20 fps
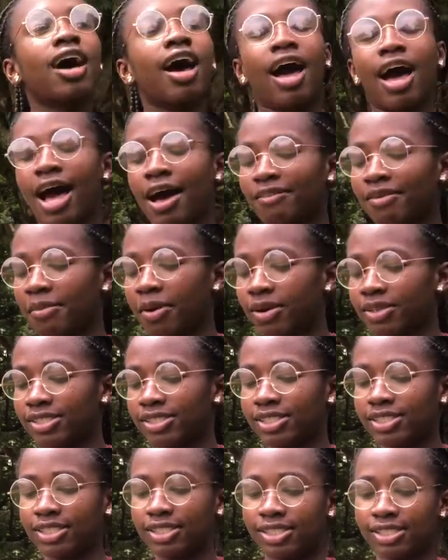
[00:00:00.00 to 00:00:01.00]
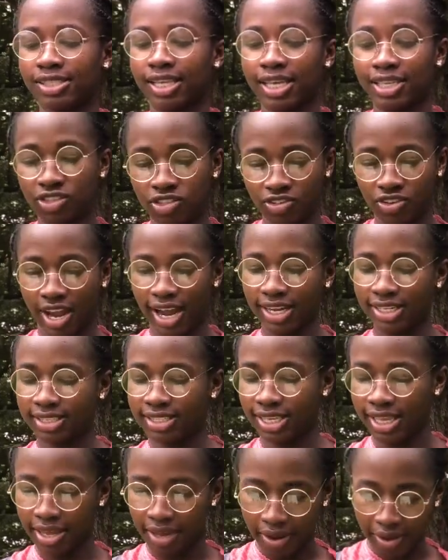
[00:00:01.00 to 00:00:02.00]
I have about 6
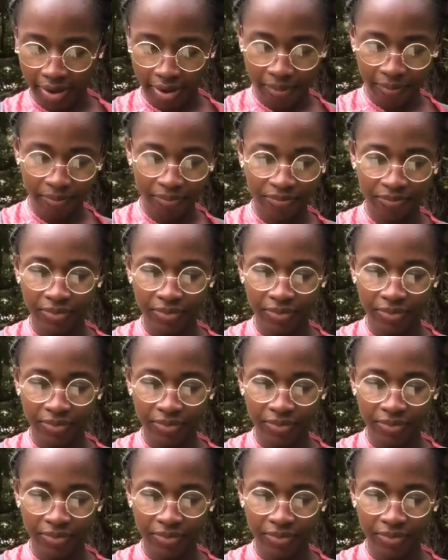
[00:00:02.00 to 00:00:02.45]
tracks here.